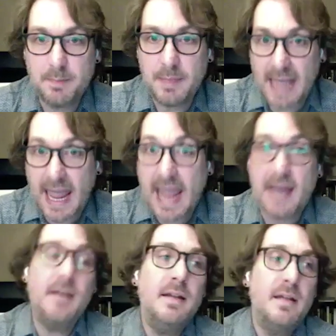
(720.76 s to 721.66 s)

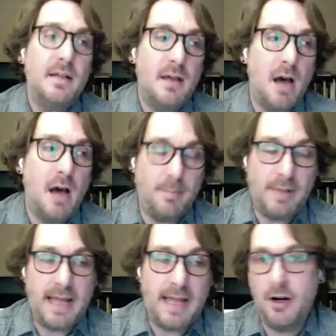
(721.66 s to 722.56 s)
began on
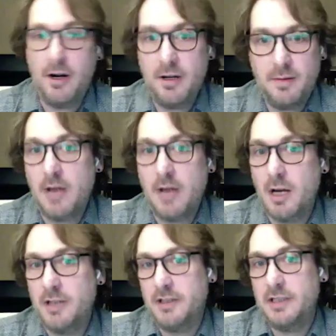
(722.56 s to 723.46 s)
planet Earth
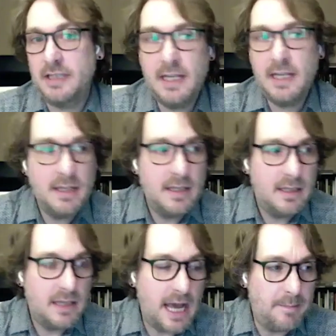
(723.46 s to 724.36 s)
non-consciously.
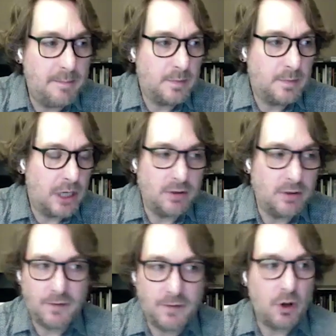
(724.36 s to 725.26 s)

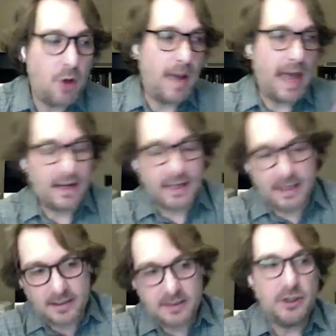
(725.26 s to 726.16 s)
If you go back
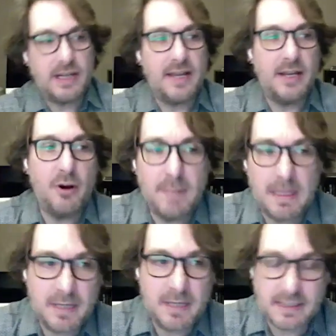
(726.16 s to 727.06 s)
and look at,
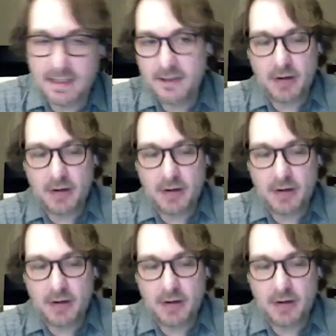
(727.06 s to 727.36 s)
amoebas and